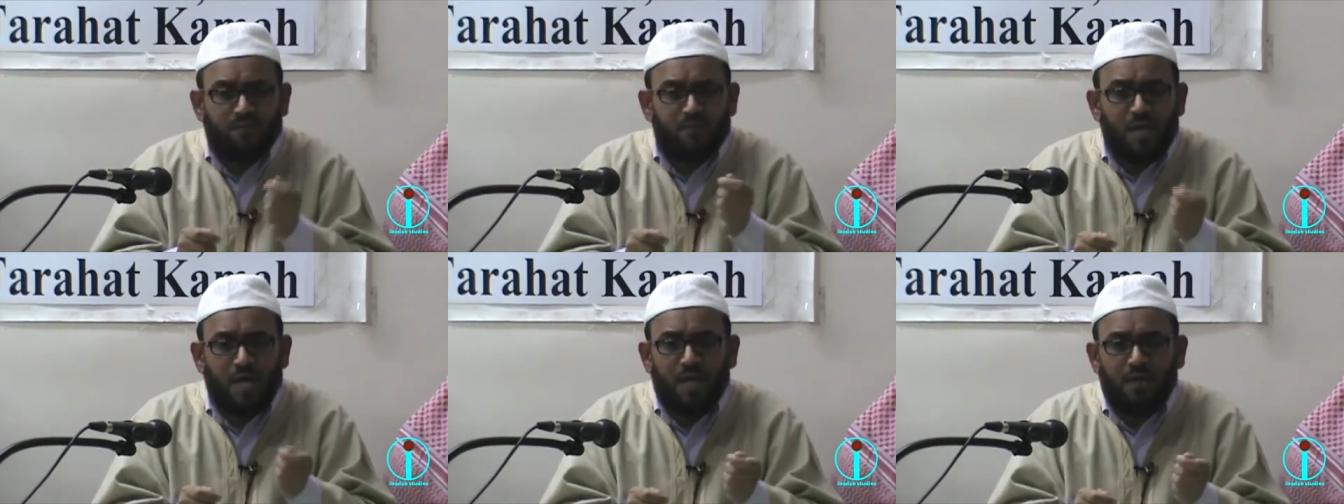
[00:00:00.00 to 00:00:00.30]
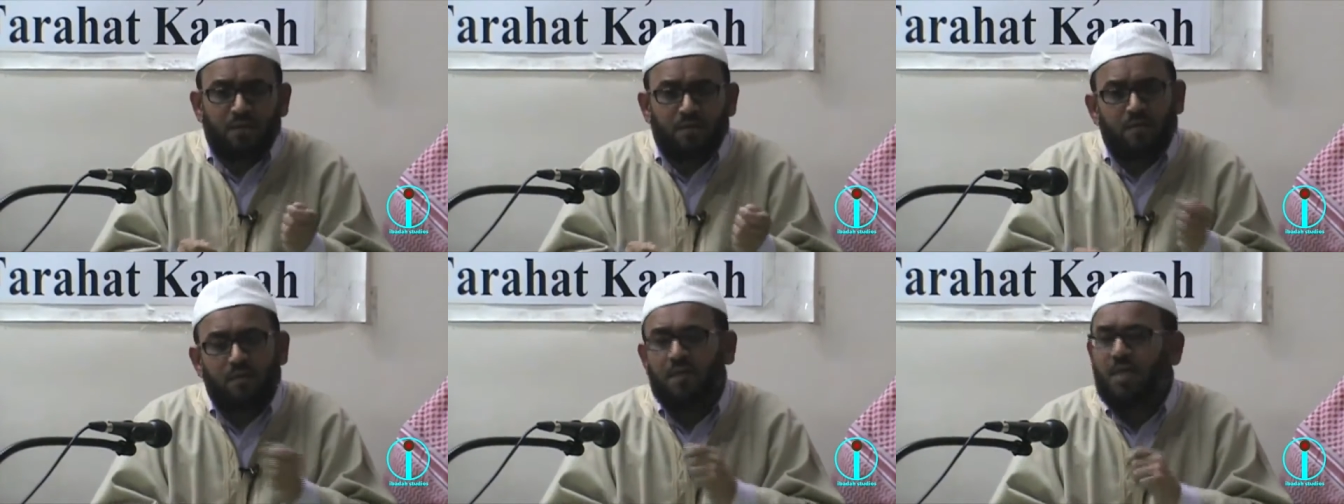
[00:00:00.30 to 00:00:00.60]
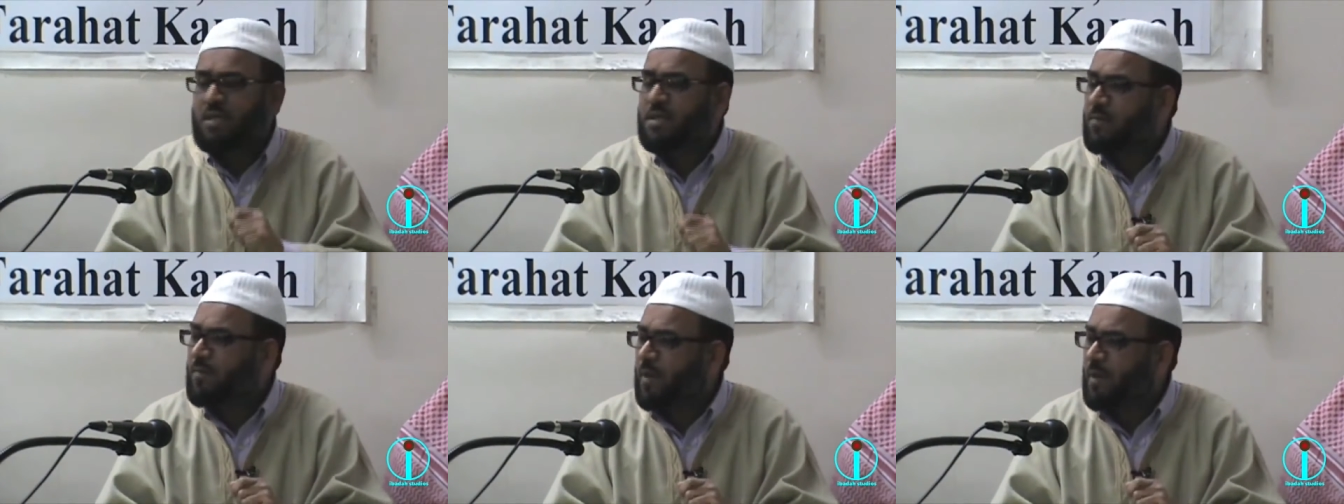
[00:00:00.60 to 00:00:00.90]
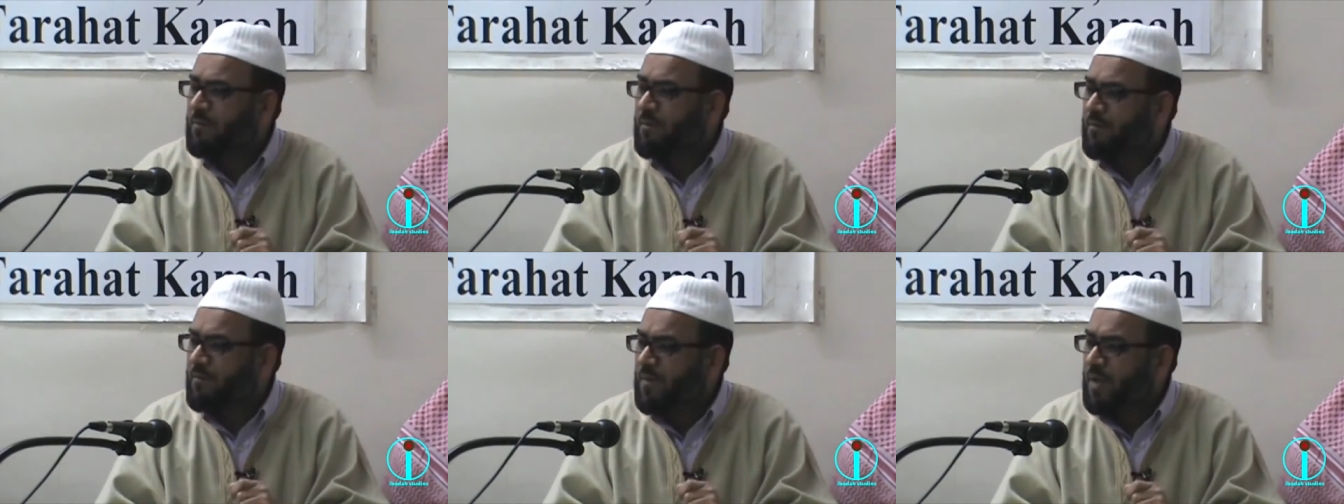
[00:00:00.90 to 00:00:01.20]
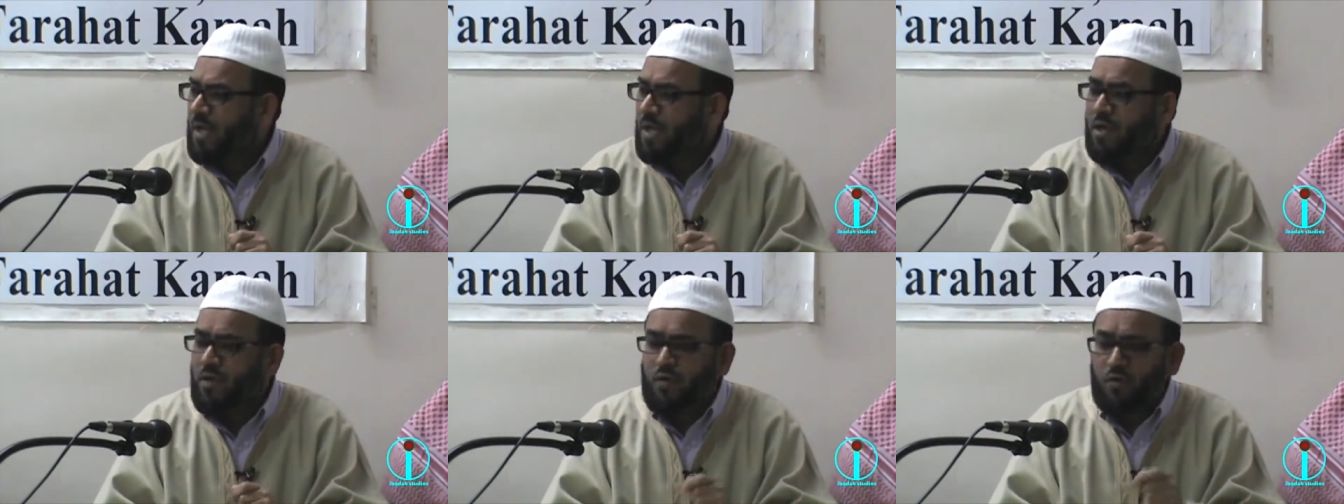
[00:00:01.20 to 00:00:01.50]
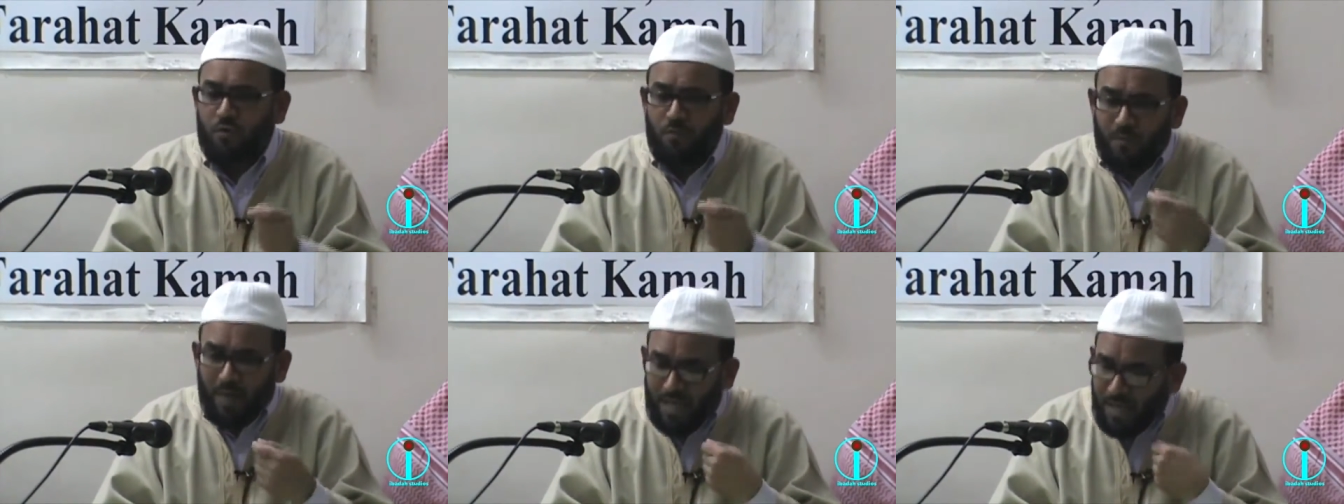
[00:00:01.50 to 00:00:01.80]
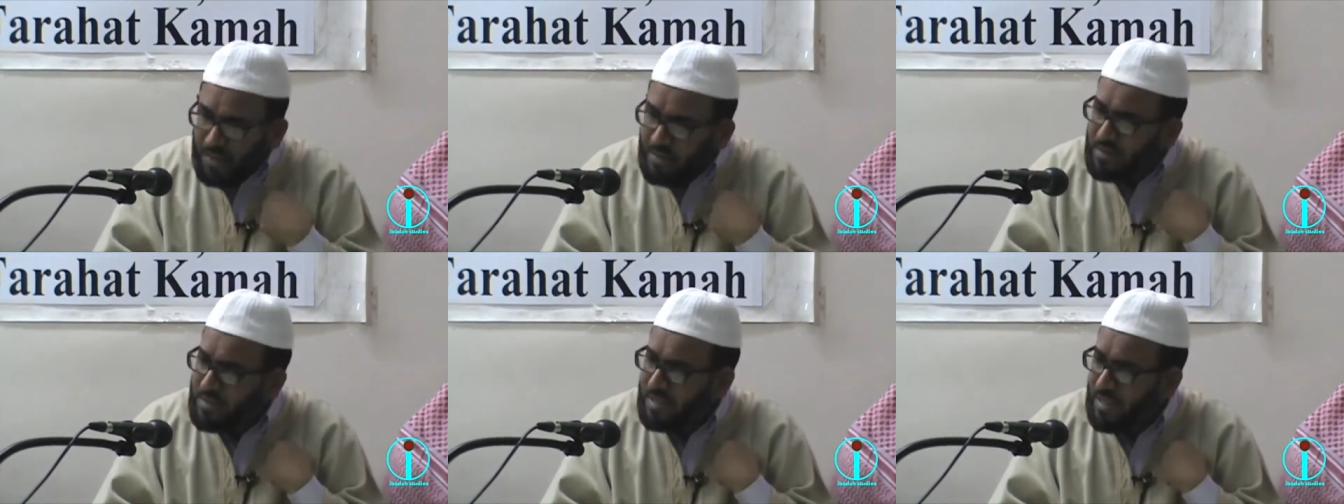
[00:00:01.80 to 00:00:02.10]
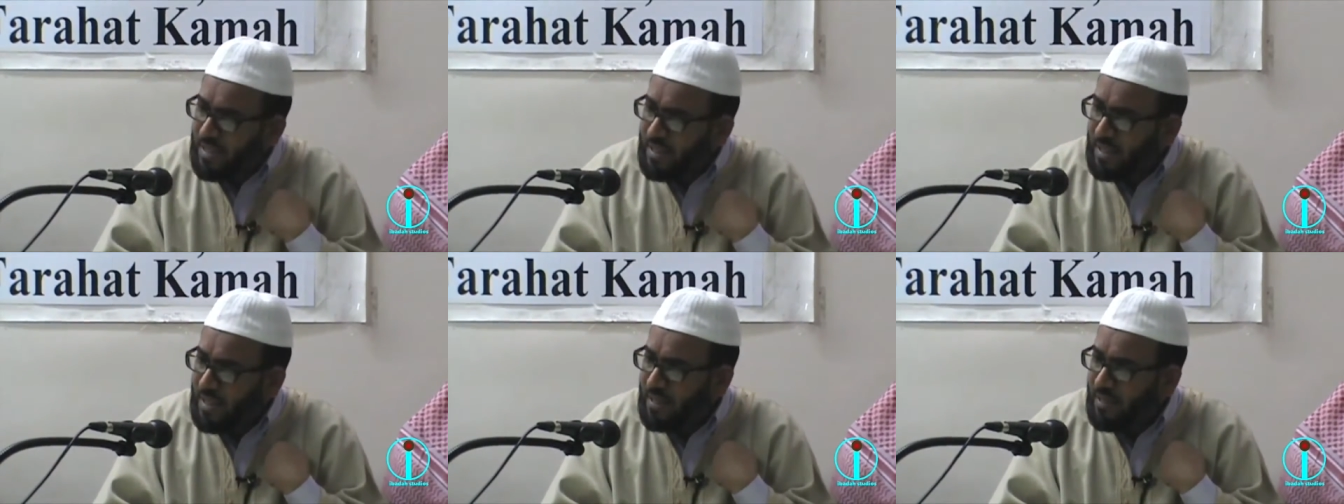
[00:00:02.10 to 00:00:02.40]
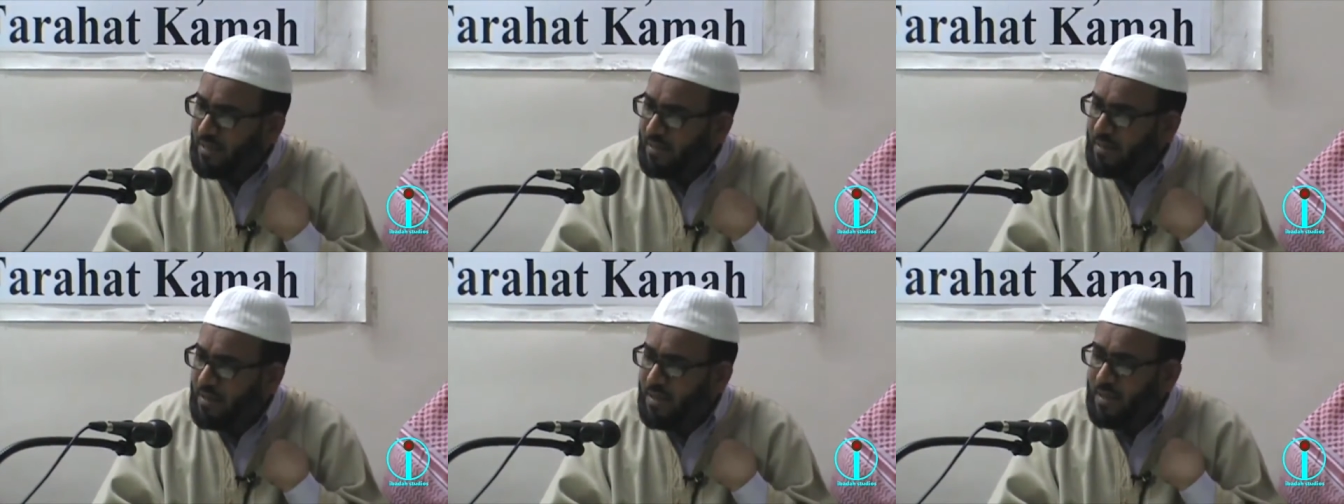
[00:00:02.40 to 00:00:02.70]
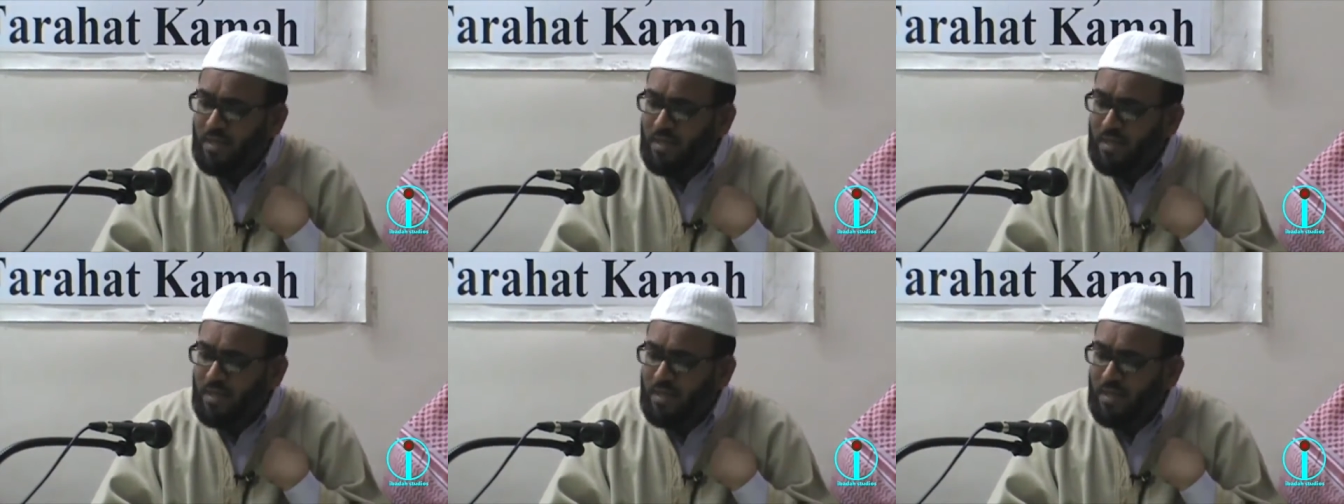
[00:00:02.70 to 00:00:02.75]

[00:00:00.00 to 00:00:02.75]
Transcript: If not, there is a problem. So my understanding,